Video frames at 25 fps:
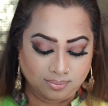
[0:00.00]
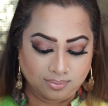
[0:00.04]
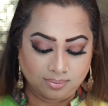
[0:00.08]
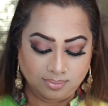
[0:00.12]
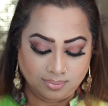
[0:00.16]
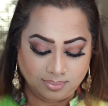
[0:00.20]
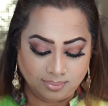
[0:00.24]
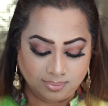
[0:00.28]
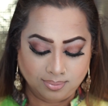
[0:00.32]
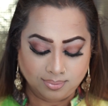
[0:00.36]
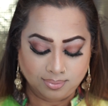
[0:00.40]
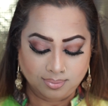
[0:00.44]

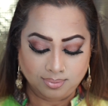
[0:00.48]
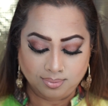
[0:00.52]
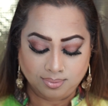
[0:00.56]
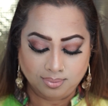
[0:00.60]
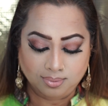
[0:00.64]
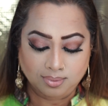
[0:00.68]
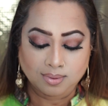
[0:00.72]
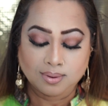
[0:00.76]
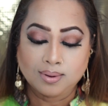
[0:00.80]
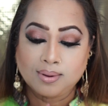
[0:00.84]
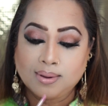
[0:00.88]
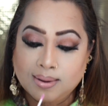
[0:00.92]
just to get
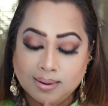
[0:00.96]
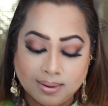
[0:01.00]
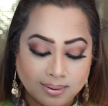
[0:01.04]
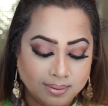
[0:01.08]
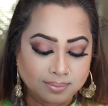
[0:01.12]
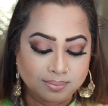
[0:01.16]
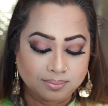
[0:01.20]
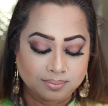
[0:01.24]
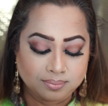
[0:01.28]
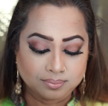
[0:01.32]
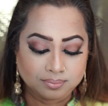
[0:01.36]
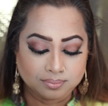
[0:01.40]
a little bit
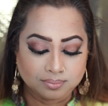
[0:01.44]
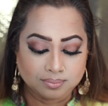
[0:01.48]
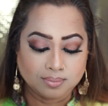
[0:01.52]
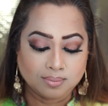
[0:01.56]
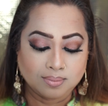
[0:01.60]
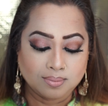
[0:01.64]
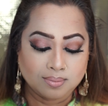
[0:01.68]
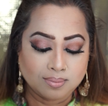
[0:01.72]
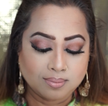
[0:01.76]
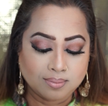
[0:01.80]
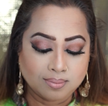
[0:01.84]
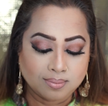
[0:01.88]
of glow.
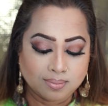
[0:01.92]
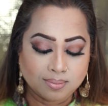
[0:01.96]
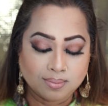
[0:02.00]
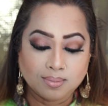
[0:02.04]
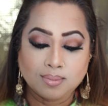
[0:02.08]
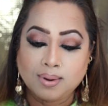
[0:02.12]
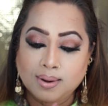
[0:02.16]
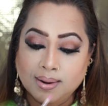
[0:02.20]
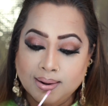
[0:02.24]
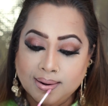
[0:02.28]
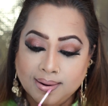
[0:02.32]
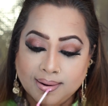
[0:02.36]

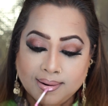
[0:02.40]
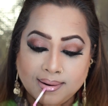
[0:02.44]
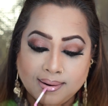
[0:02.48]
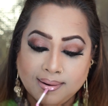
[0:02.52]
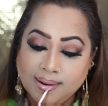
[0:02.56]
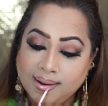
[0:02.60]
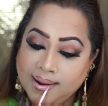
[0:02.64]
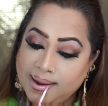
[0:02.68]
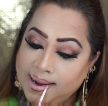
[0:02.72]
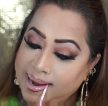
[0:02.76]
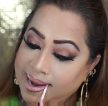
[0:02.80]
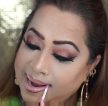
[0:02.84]
That's all.